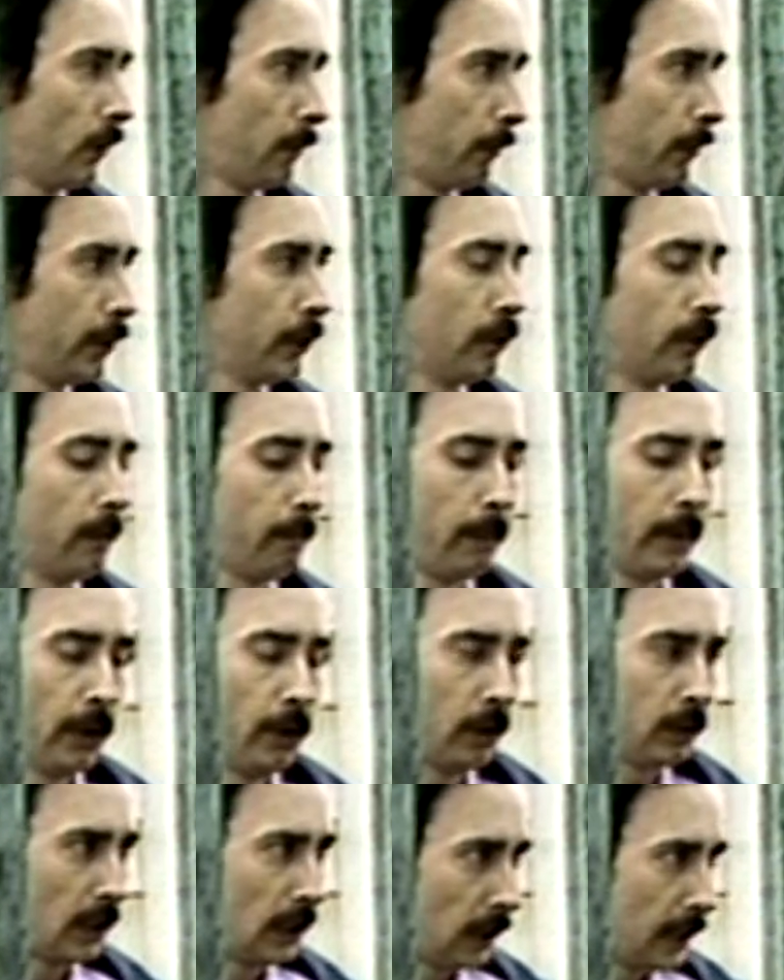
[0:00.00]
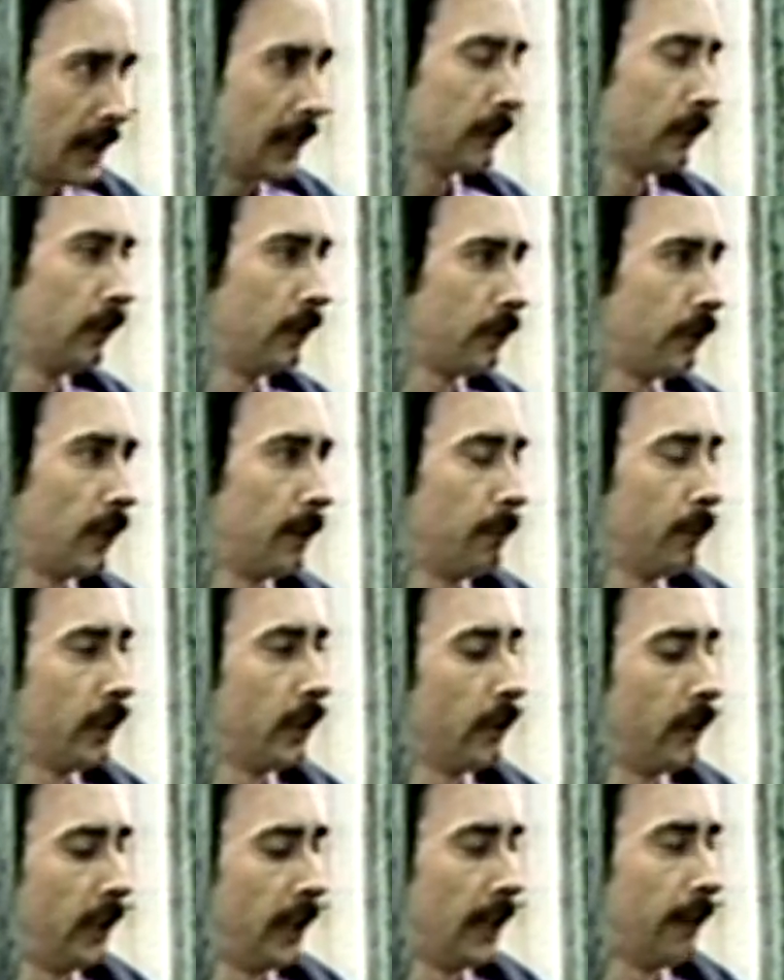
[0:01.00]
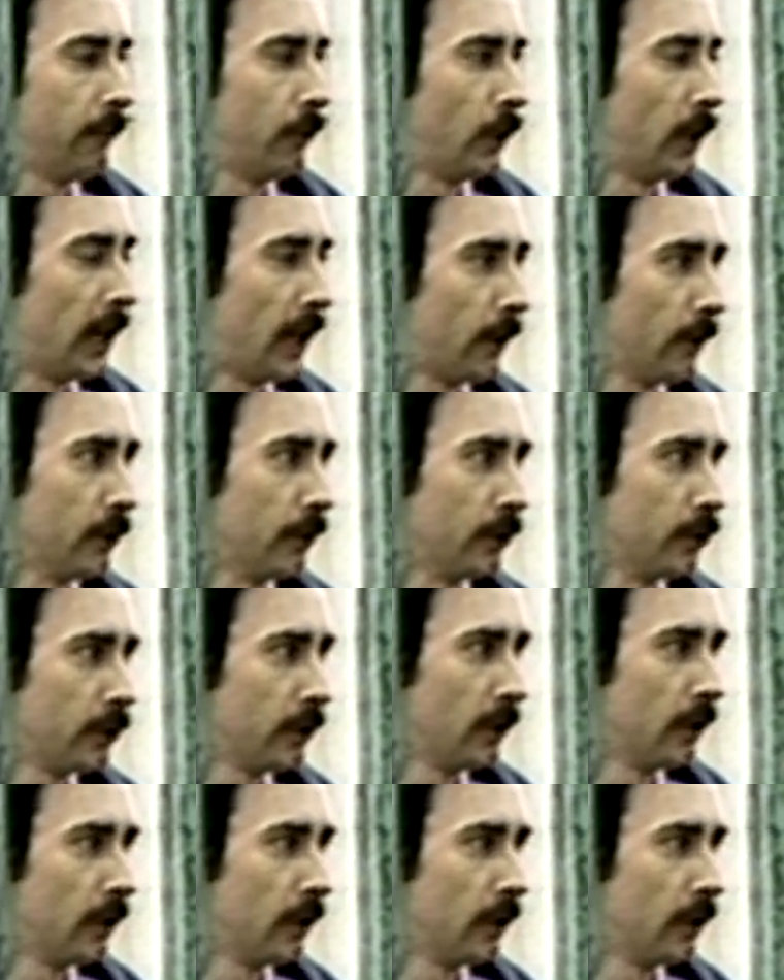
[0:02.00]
apparently locked in the cemetery after hours.